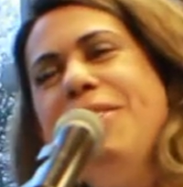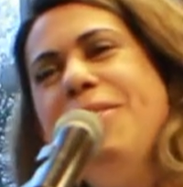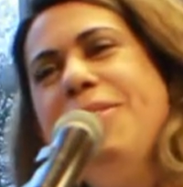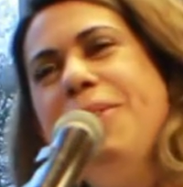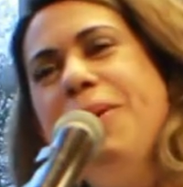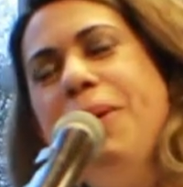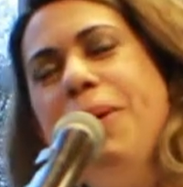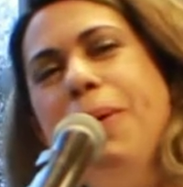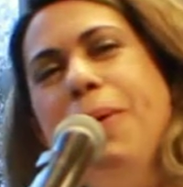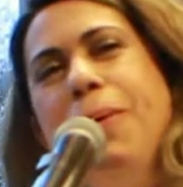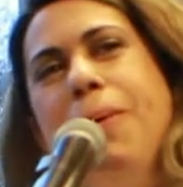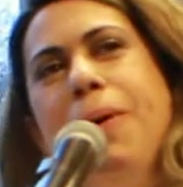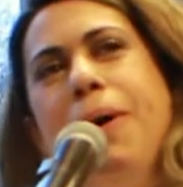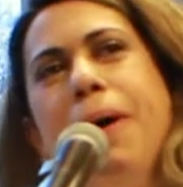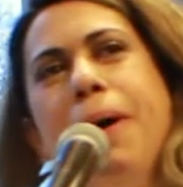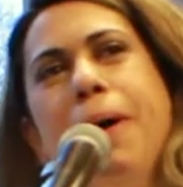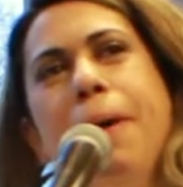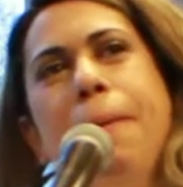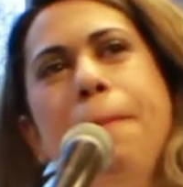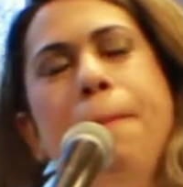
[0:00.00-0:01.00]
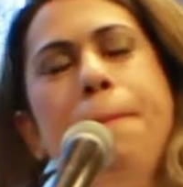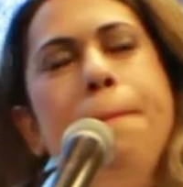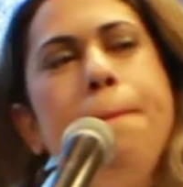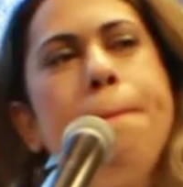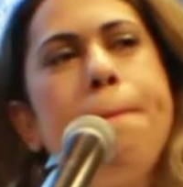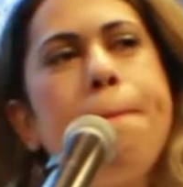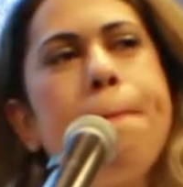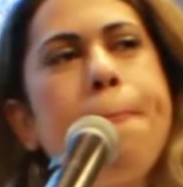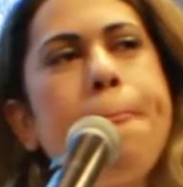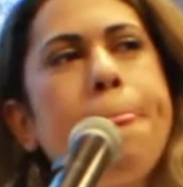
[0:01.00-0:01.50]
so,
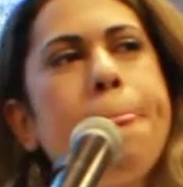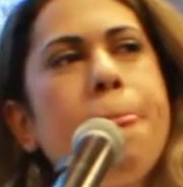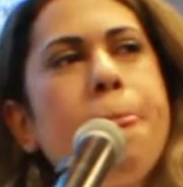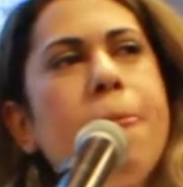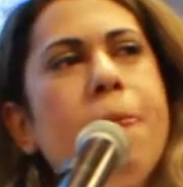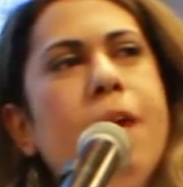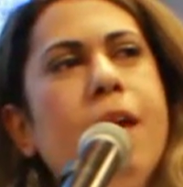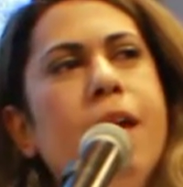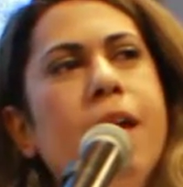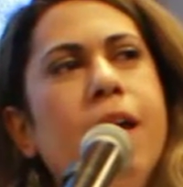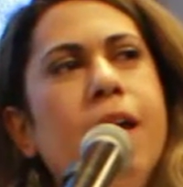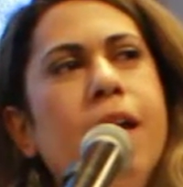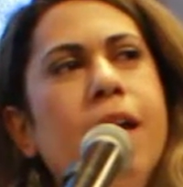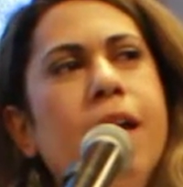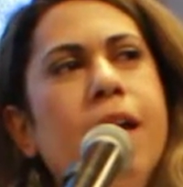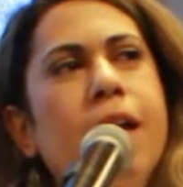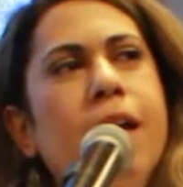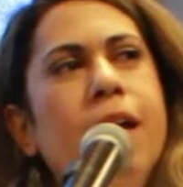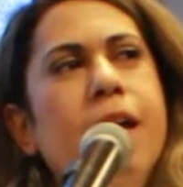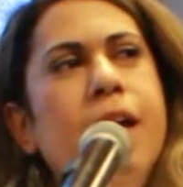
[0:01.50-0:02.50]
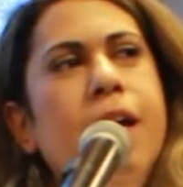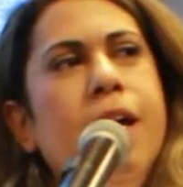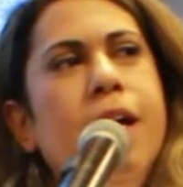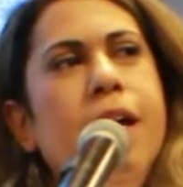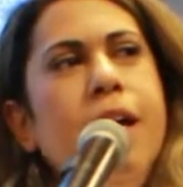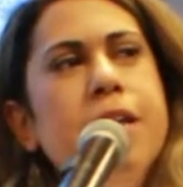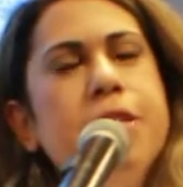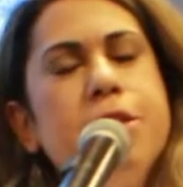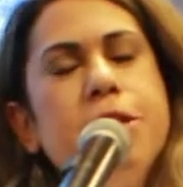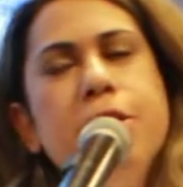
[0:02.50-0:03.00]
um,
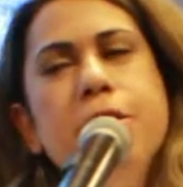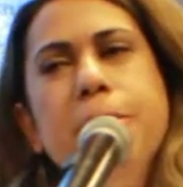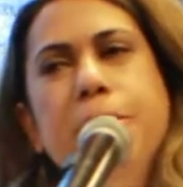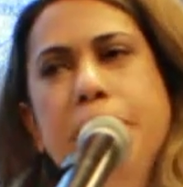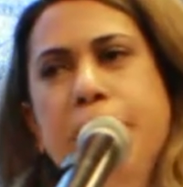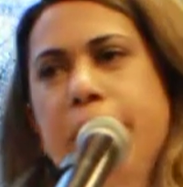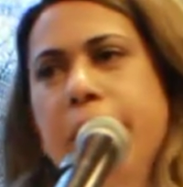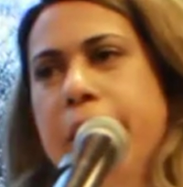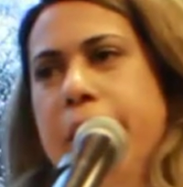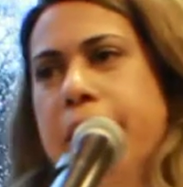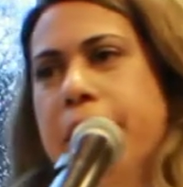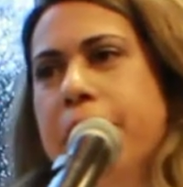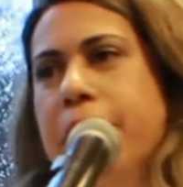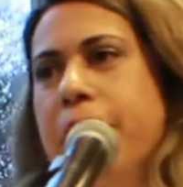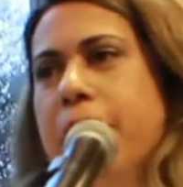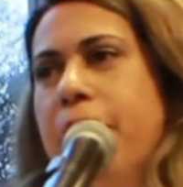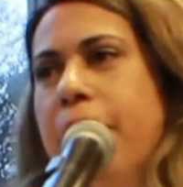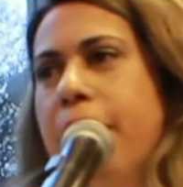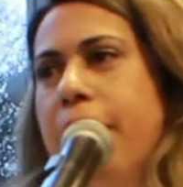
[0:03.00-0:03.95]
it's good to be here.